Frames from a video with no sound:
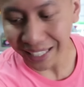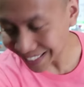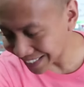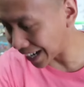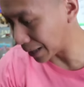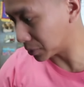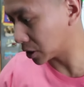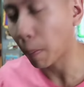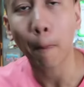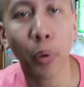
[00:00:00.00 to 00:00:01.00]
and
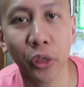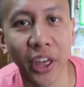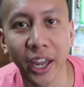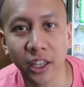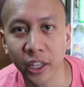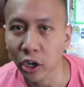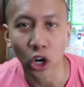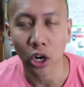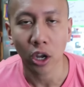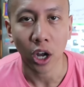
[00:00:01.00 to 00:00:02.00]
dimes, put that in
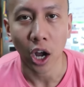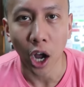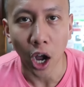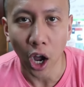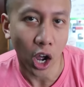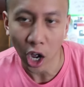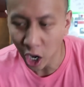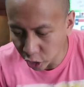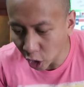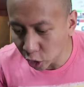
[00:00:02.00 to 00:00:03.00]
there.
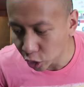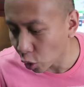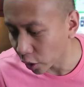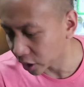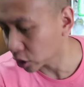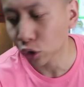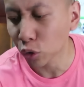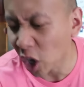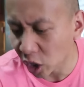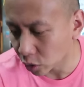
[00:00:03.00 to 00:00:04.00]
$1 coin,
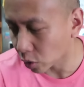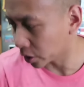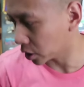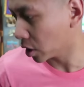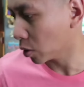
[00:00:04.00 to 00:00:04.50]
$2 coin,